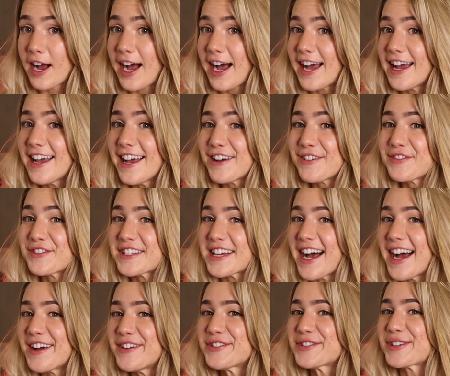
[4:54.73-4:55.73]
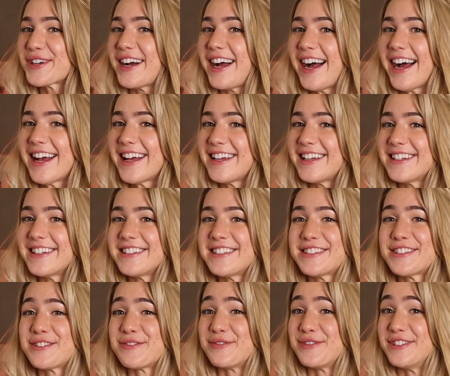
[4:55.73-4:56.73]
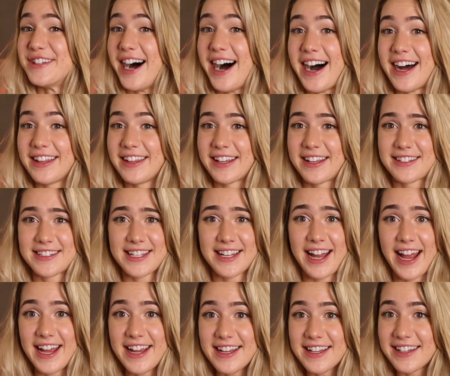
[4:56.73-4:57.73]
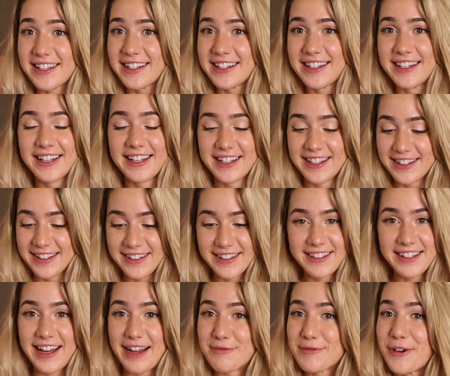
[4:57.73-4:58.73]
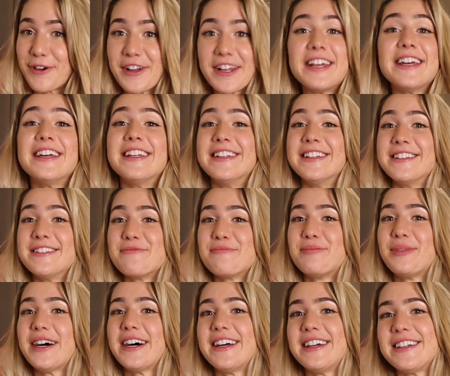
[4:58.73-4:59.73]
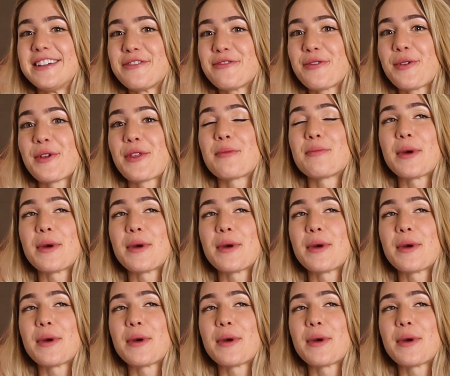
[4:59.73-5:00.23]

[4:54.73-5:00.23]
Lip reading: I have times where I do not, like tonight, I'm going in. But for the